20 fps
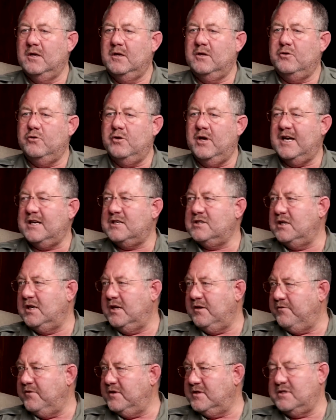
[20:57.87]
You actually,
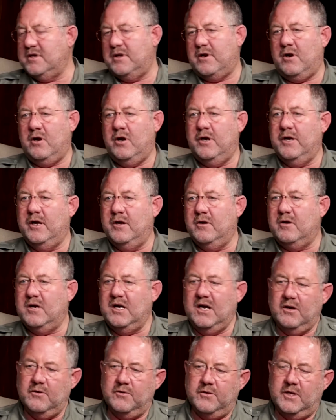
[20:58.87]
if it's a rhino,
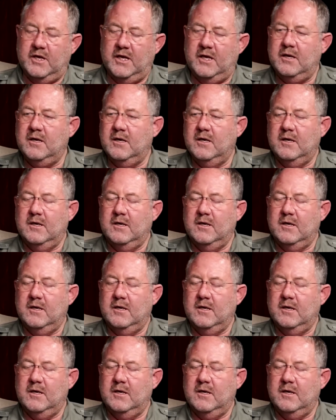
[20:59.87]
go there.